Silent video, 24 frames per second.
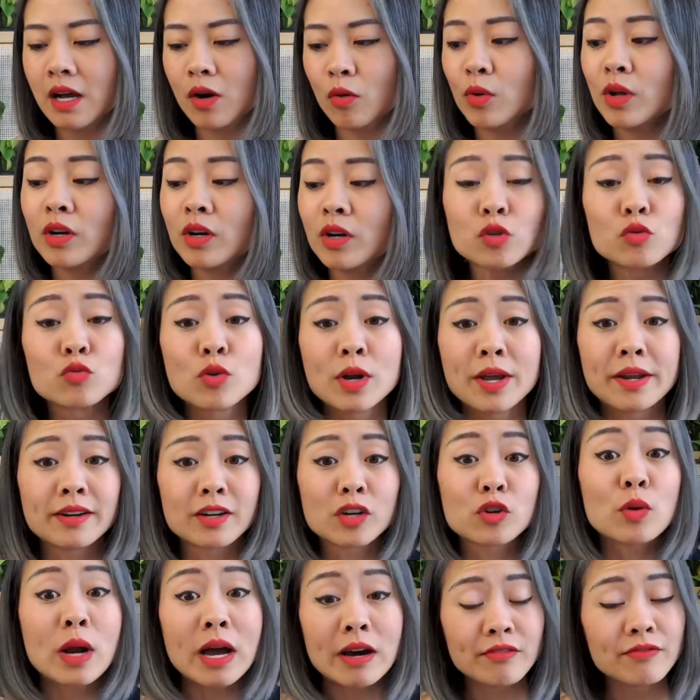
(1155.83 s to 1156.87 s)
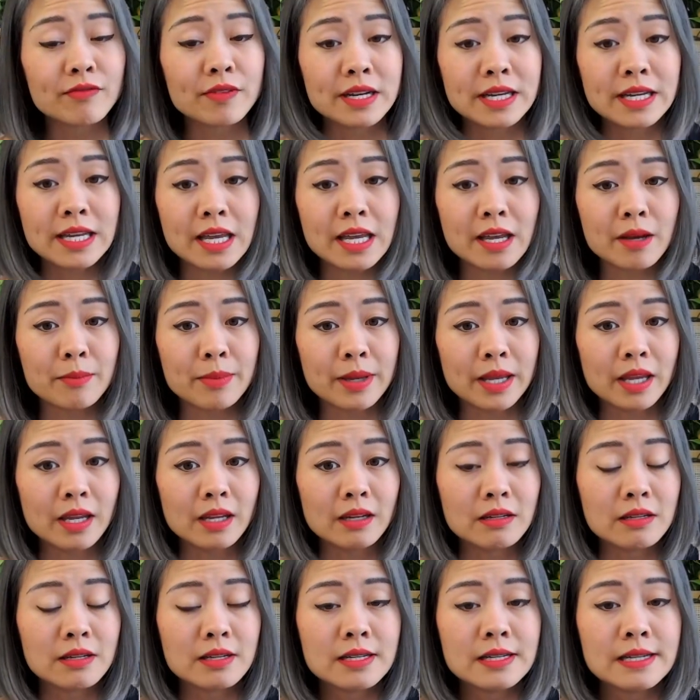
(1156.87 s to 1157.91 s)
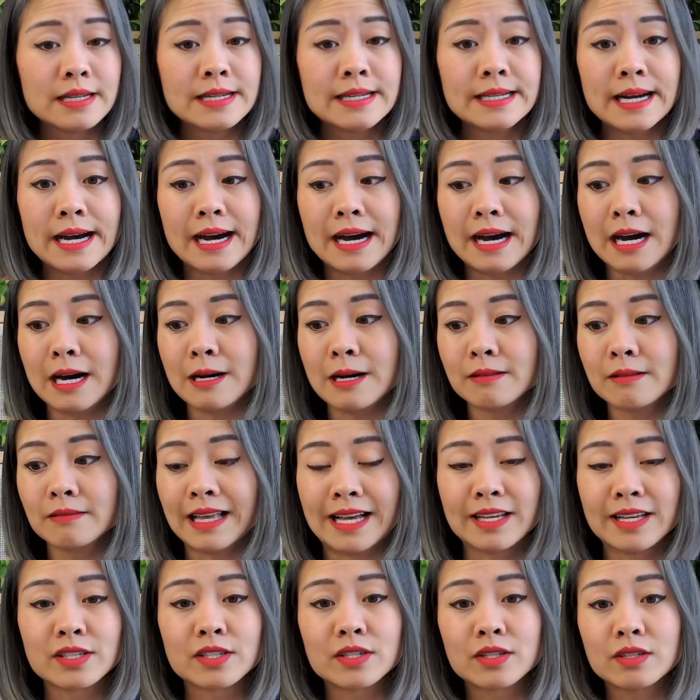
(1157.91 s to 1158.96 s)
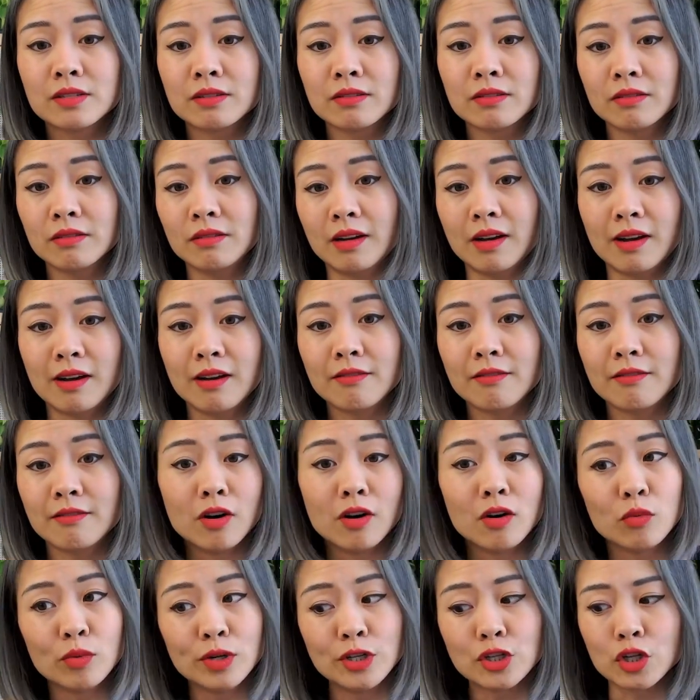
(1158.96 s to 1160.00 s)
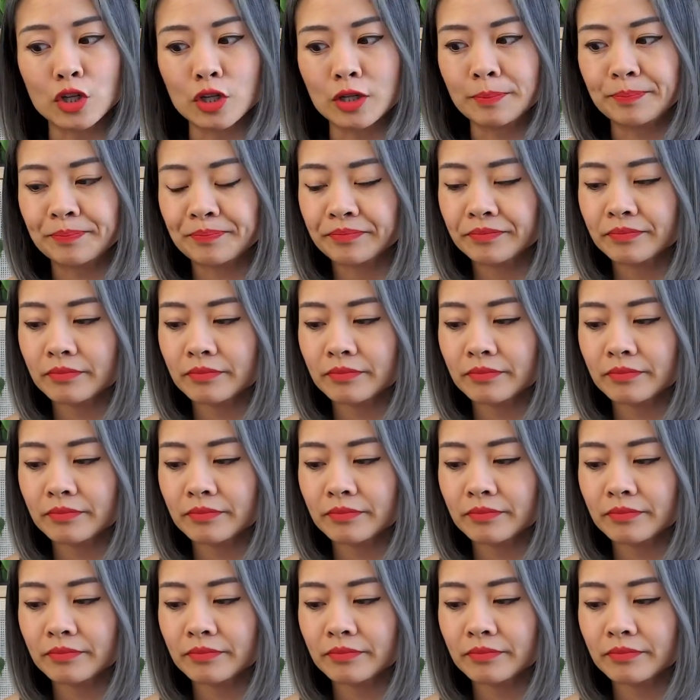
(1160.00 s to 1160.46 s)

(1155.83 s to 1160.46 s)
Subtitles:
We also ran a crowdfunding campaign last fall, winter,